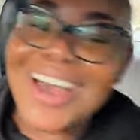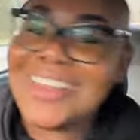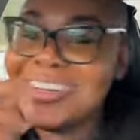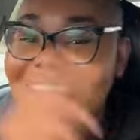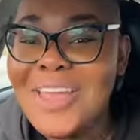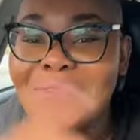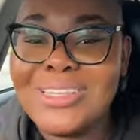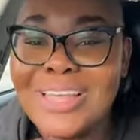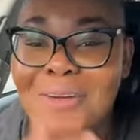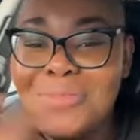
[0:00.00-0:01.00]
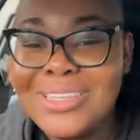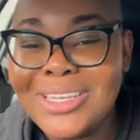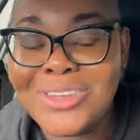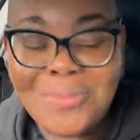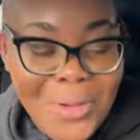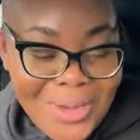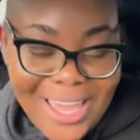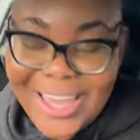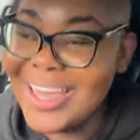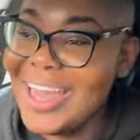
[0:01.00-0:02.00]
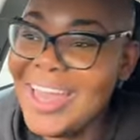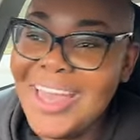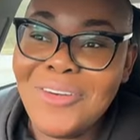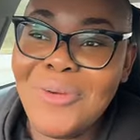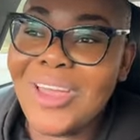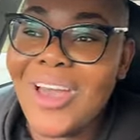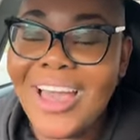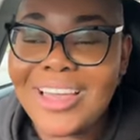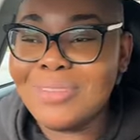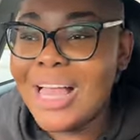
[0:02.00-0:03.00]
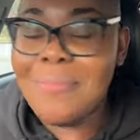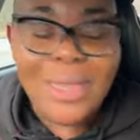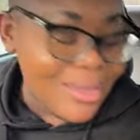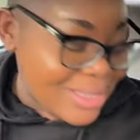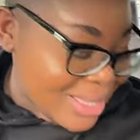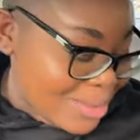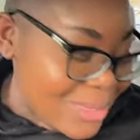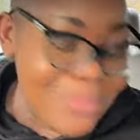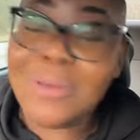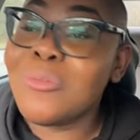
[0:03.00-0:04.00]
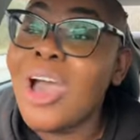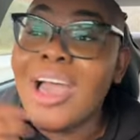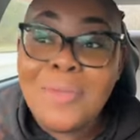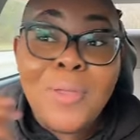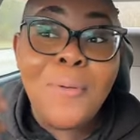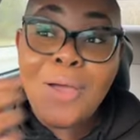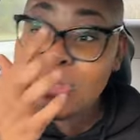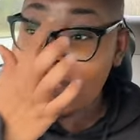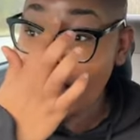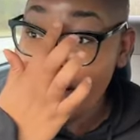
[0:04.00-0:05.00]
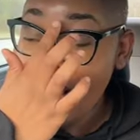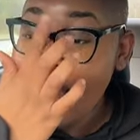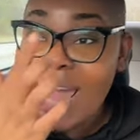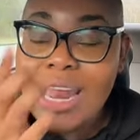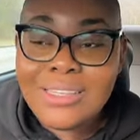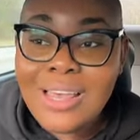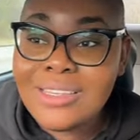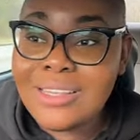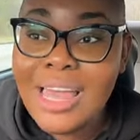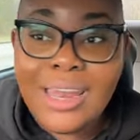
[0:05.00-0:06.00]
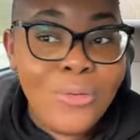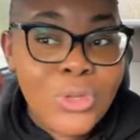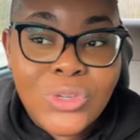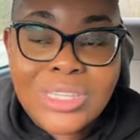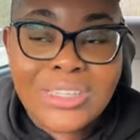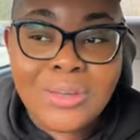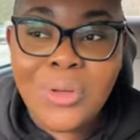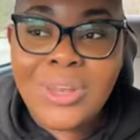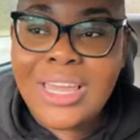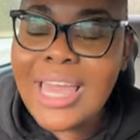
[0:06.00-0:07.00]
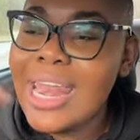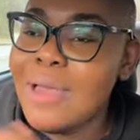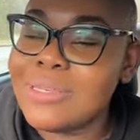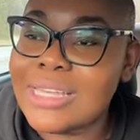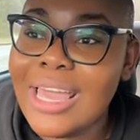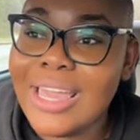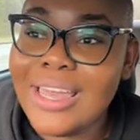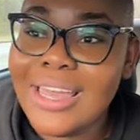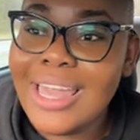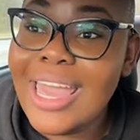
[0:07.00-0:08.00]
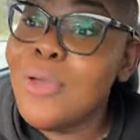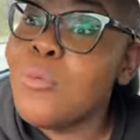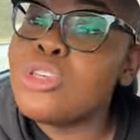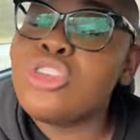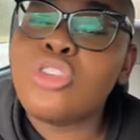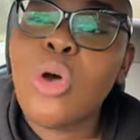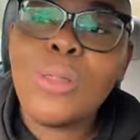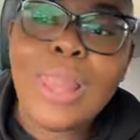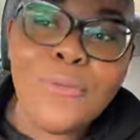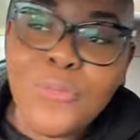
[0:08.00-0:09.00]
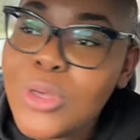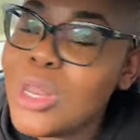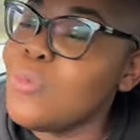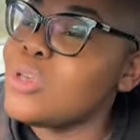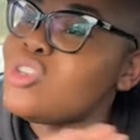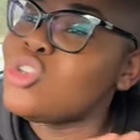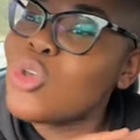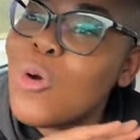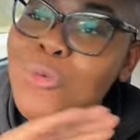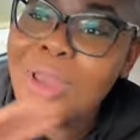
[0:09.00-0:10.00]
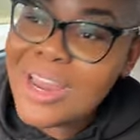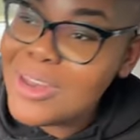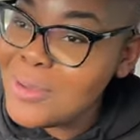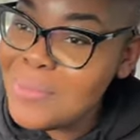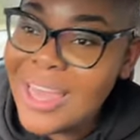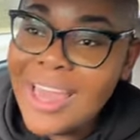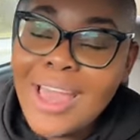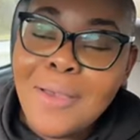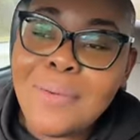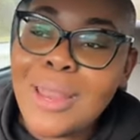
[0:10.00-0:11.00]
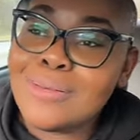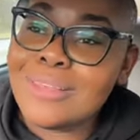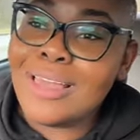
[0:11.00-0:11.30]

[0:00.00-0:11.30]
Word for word: The other day was um with Sister Monique. But God, I'm not gonna tell the business, but God gave me a prophecy, and I saw, and it was for Sister Monique, and I was like, it was so left field, it was so random. But